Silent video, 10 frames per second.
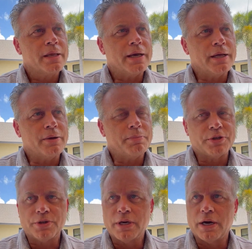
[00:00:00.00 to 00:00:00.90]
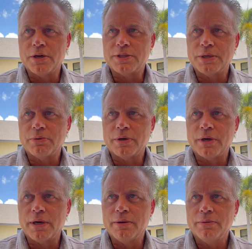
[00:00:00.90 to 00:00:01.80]
Uh, a bunch of cars that were
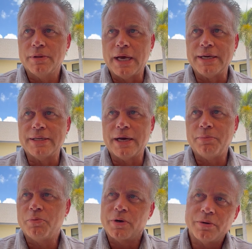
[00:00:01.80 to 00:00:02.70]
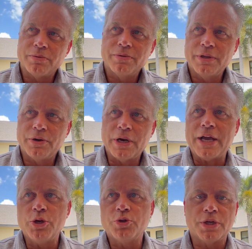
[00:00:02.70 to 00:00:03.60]
uh, lined up where they're
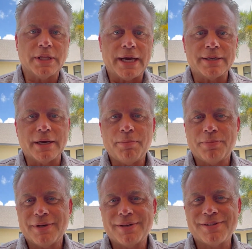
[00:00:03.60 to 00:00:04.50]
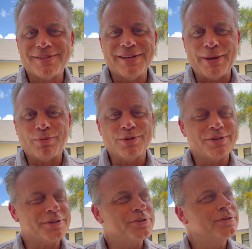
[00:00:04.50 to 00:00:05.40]
not usually lined up, but it's Naples
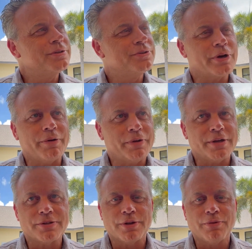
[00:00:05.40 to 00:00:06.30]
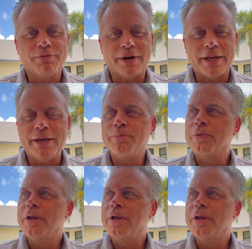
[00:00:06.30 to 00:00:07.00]
and traffic is a little funky.